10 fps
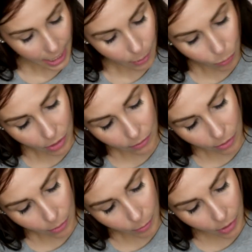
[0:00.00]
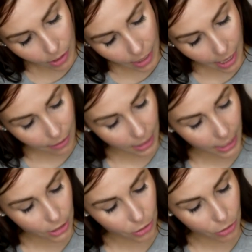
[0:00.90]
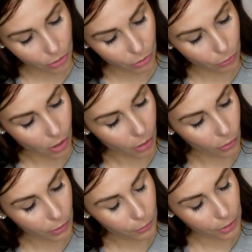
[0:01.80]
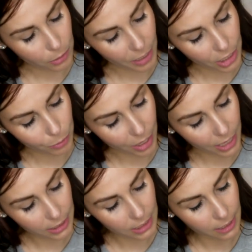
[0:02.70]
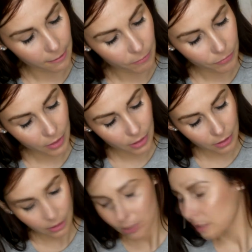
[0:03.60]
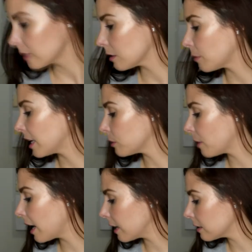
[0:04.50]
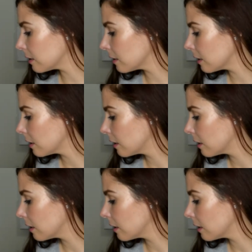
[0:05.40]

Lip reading: And one of them, I think I showed you the wrong one for Smashbox. Smashbox,